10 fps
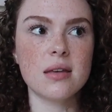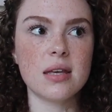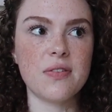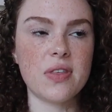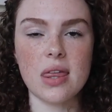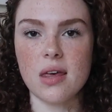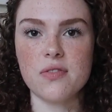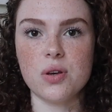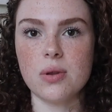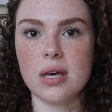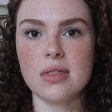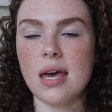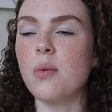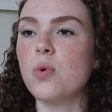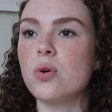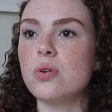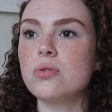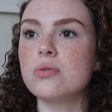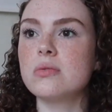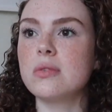if they love you, like they
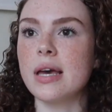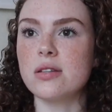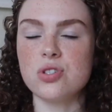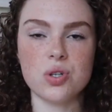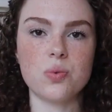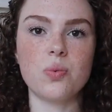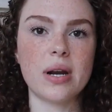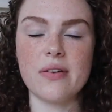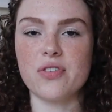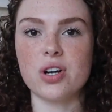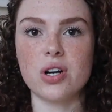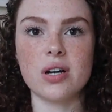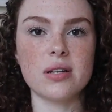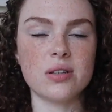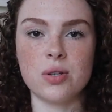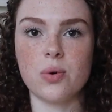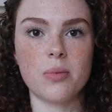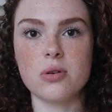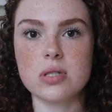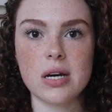will like do whatever you are
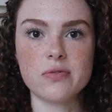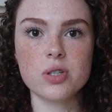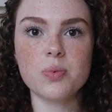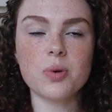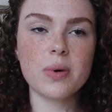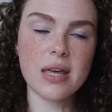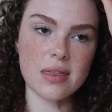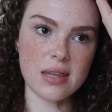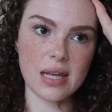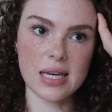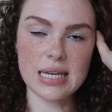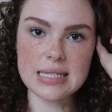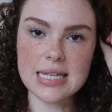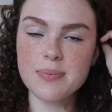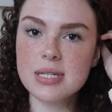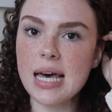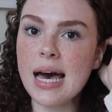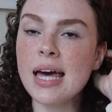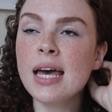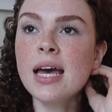most comfortable with and like accept
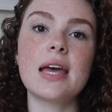that.